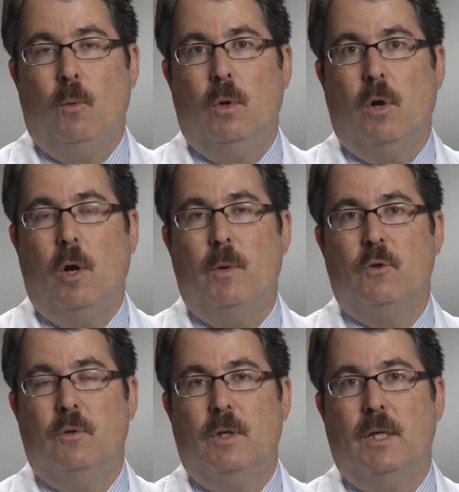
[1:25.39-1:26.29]
We're
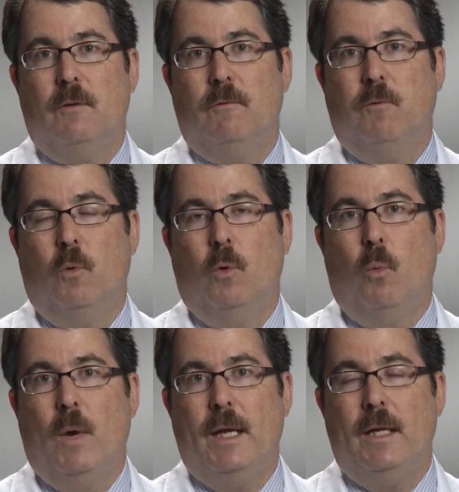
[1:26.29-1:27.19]
always looking for
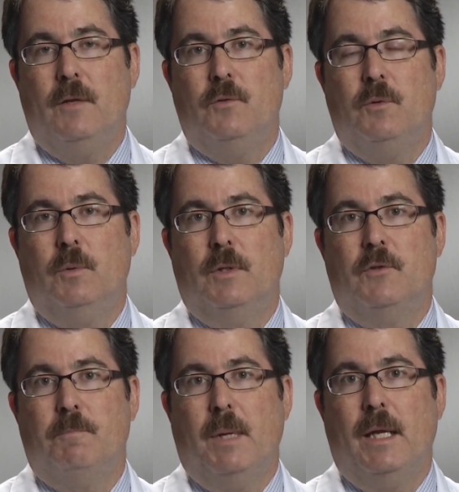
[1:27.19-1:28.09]
ways to
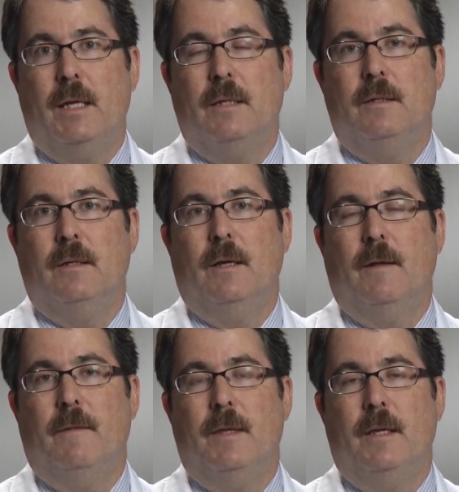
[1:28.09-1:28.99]
expand uh,
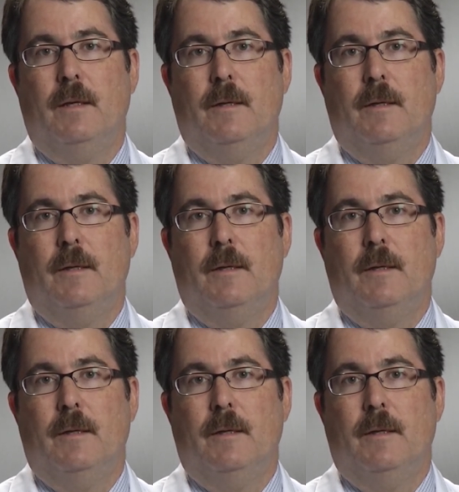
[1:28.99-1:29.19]
the